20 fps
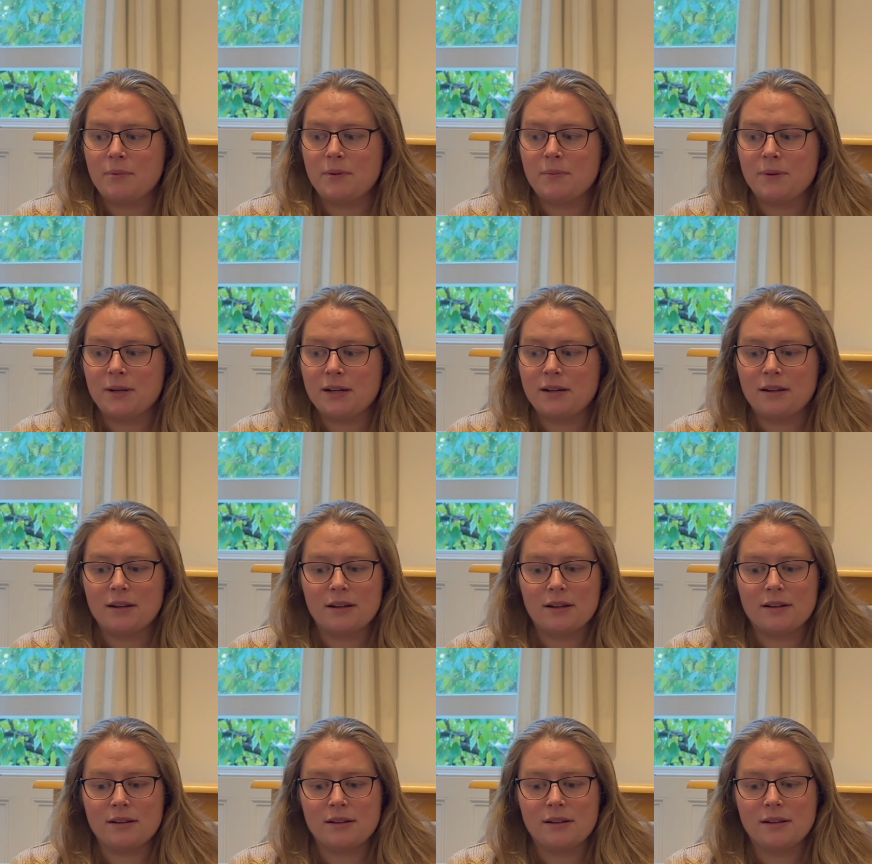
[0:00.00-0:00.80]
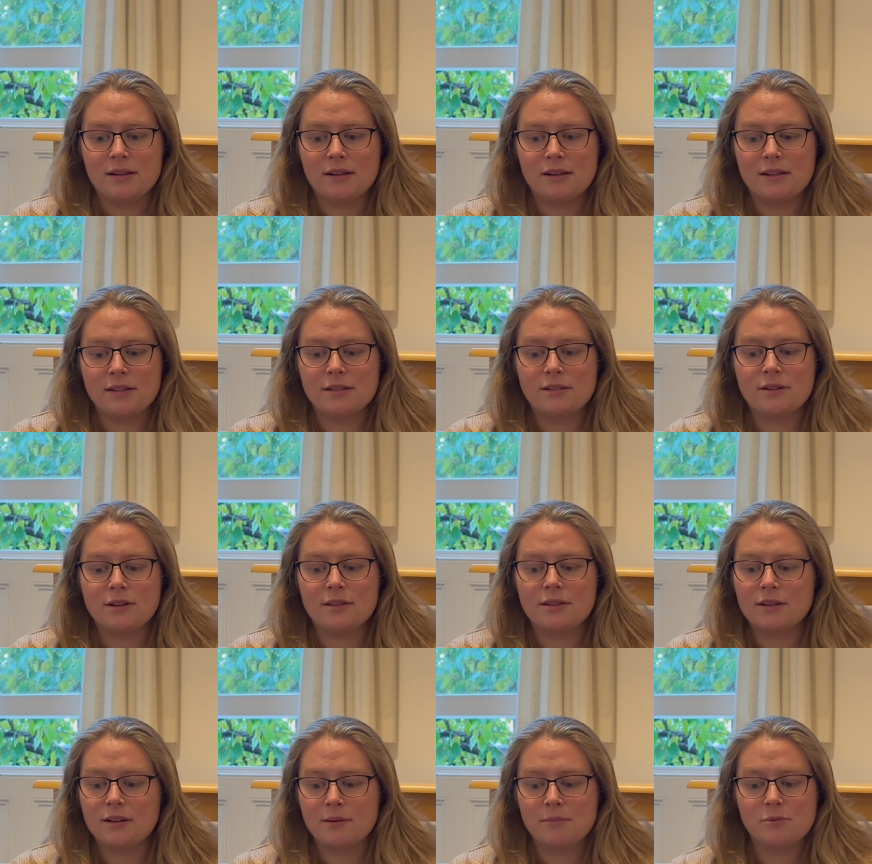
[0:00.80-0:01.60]
I mean, it's not
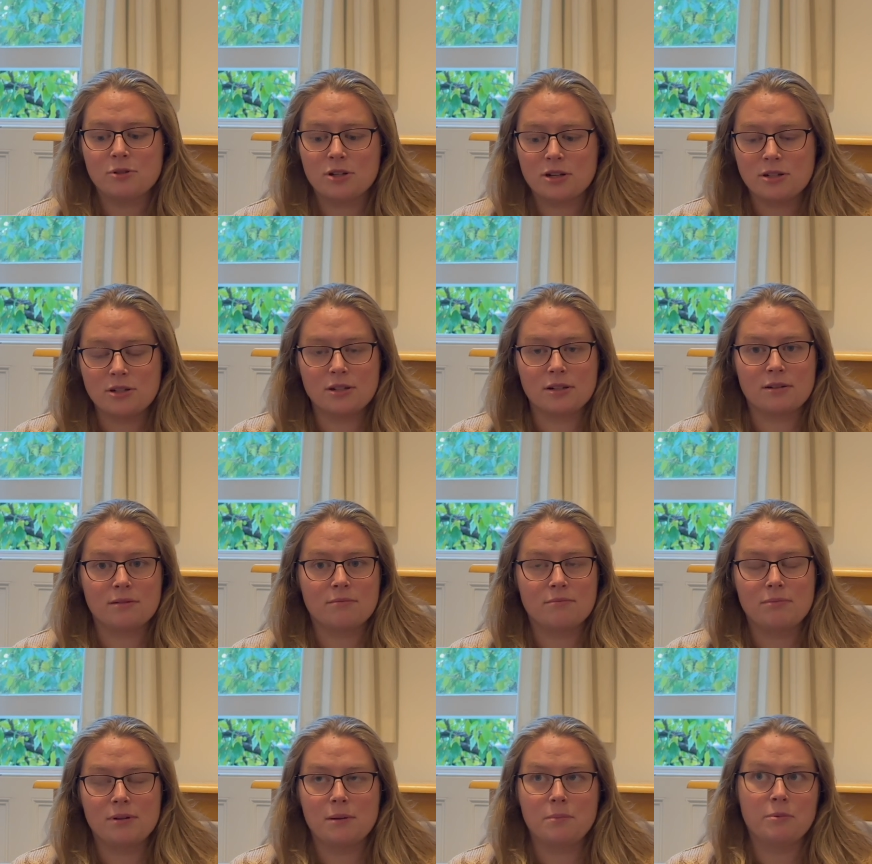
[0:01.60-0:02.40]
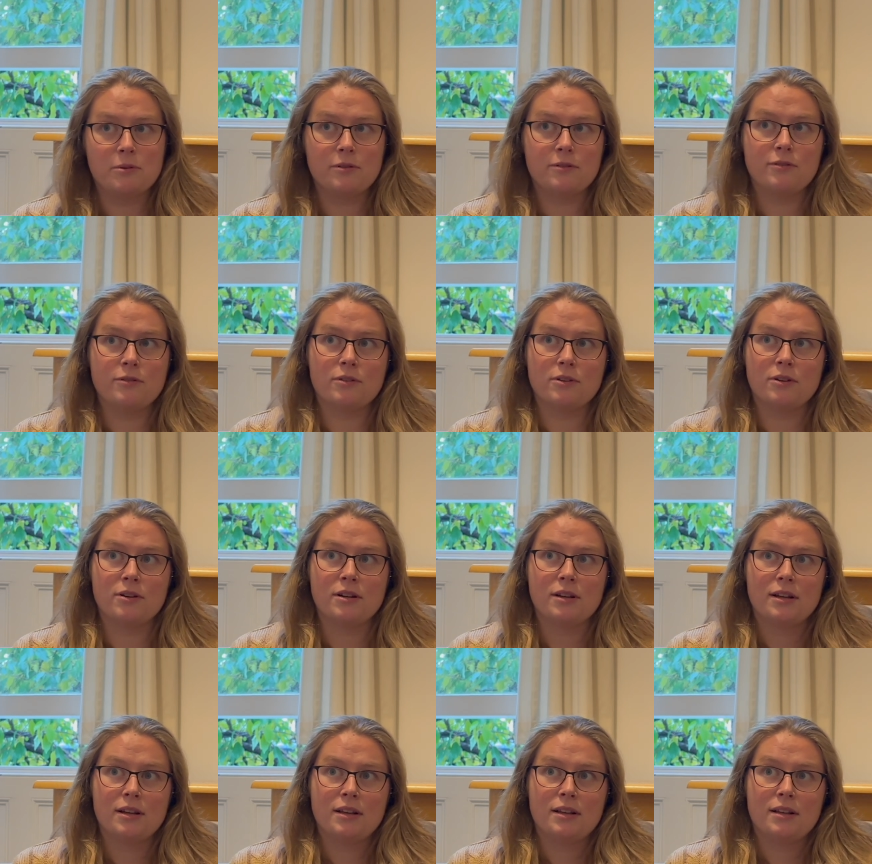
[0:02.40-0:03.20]
that I'm judging people for
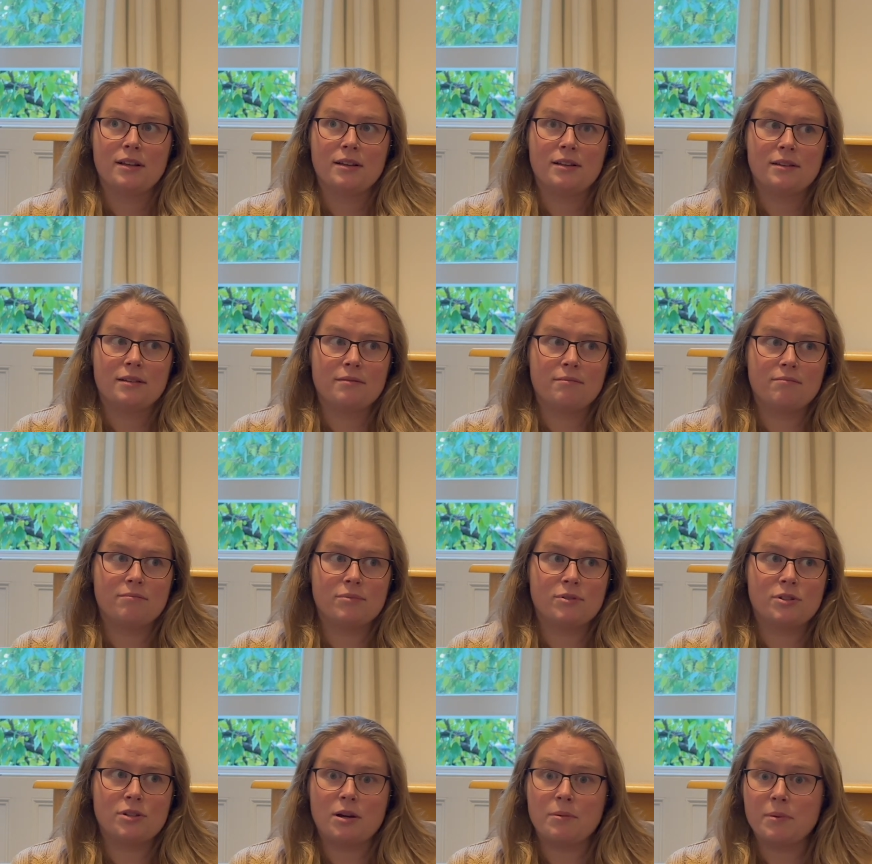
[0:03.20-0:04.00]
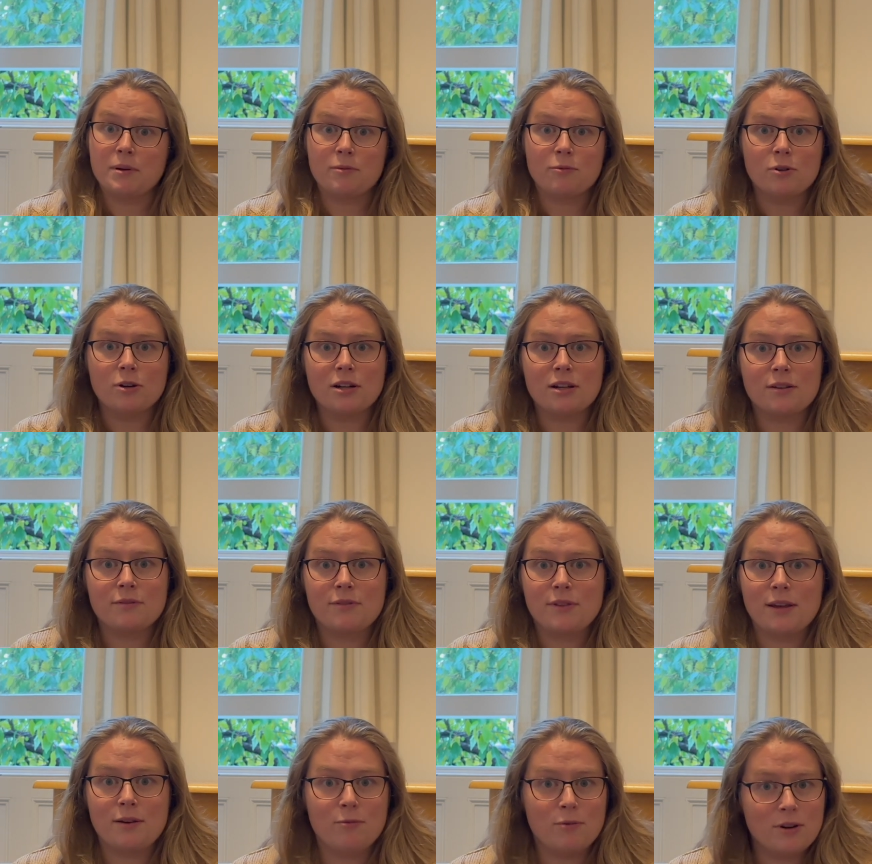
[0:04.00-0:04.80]
stopping work
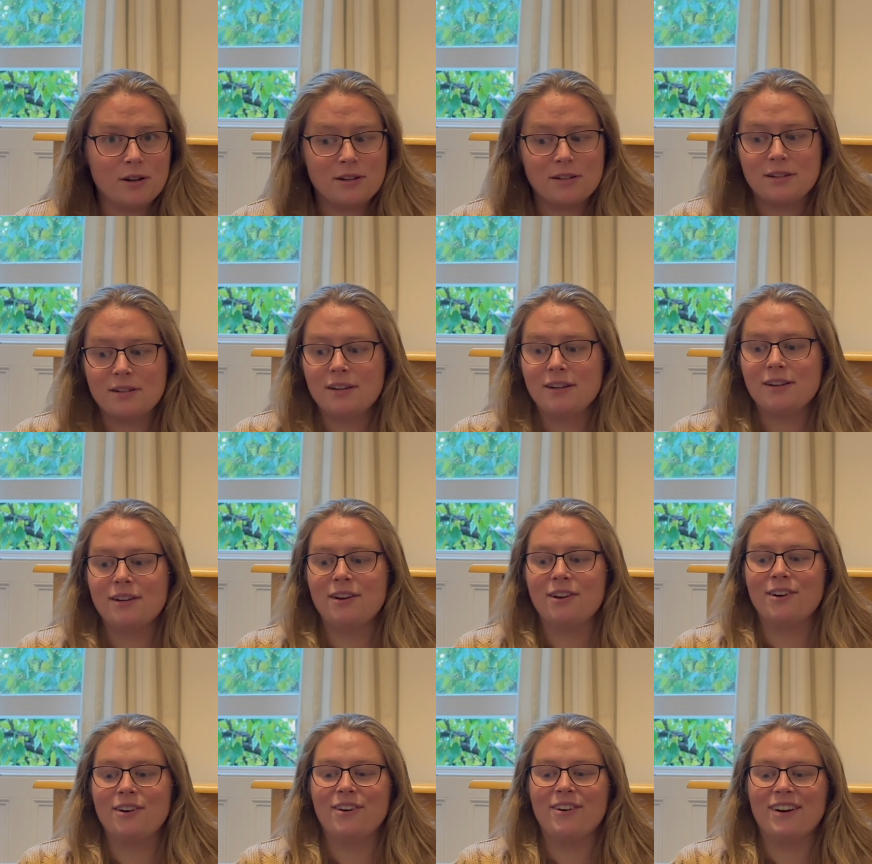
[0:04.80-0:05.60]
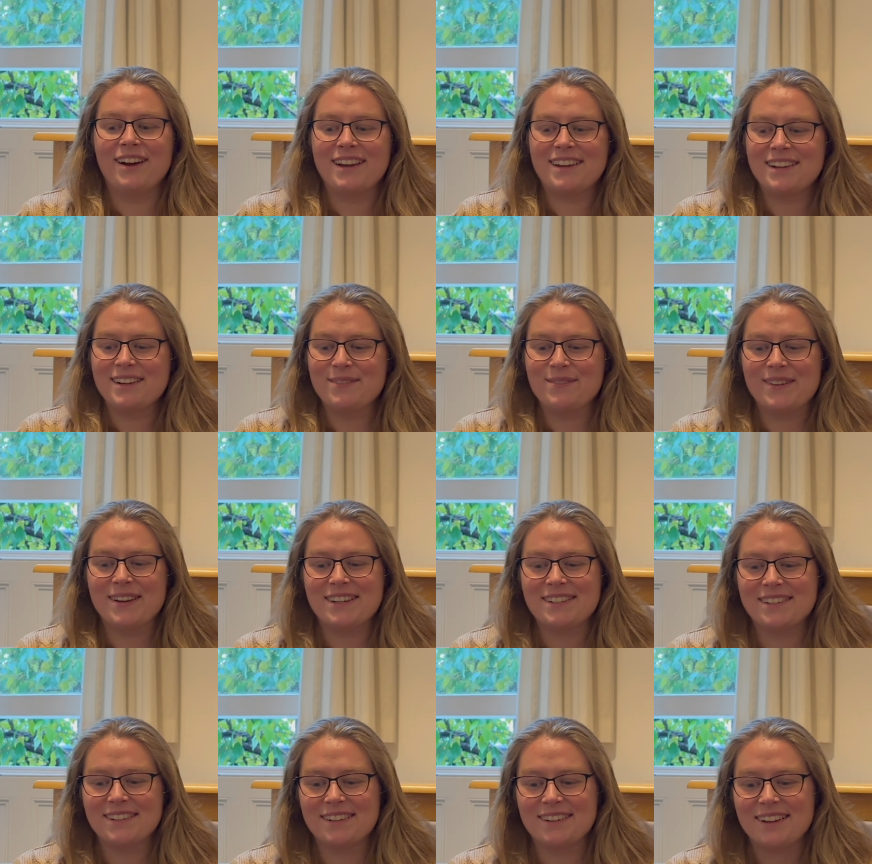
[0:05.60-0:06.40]
if they want, you know, I can
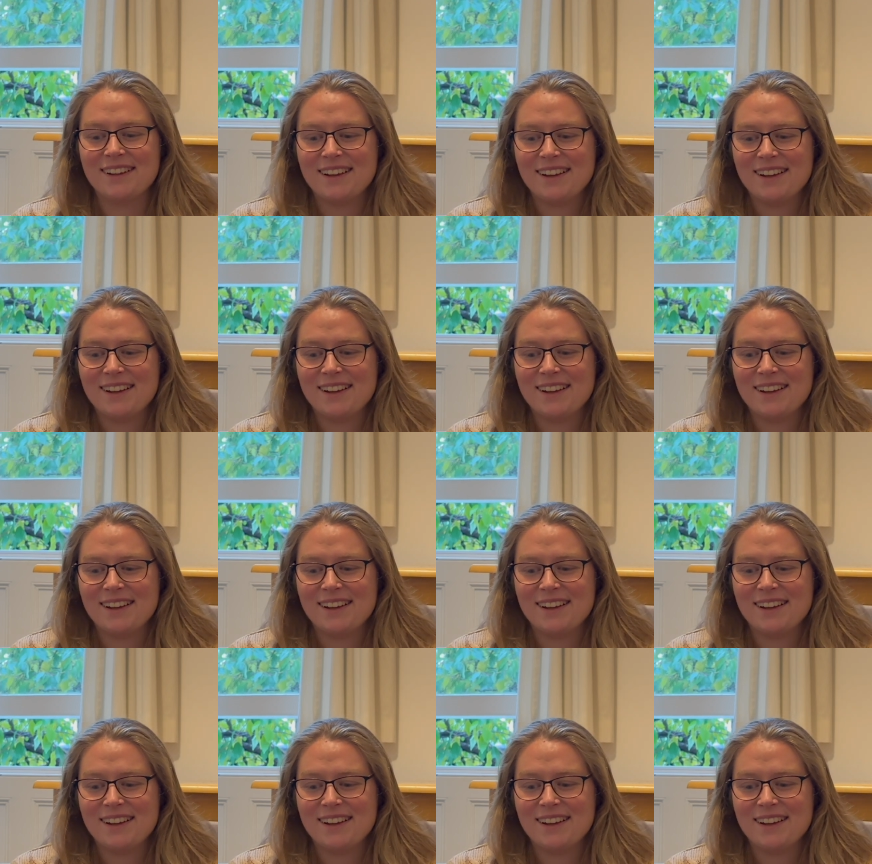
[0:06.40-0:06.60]
imagine,